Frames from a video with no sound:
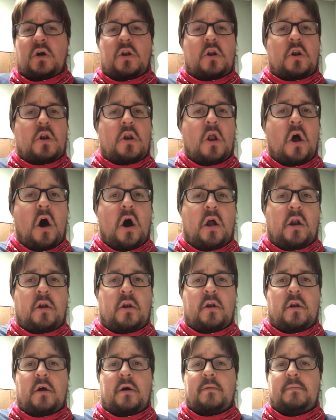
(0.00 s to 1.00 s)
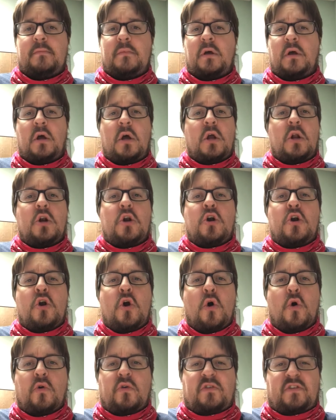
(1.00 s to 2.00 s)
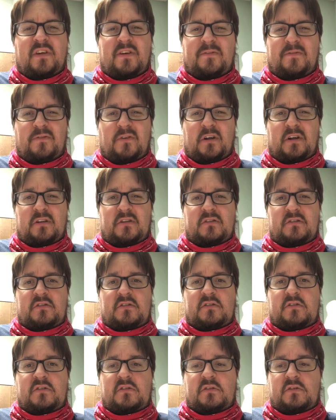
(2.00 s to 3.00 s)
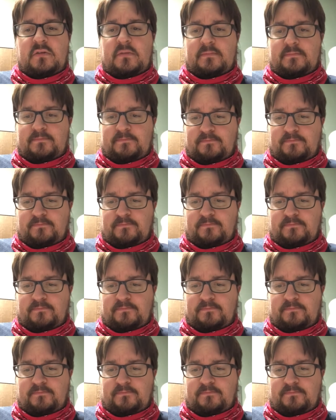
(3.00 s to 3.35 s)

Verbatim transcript: None. No difference.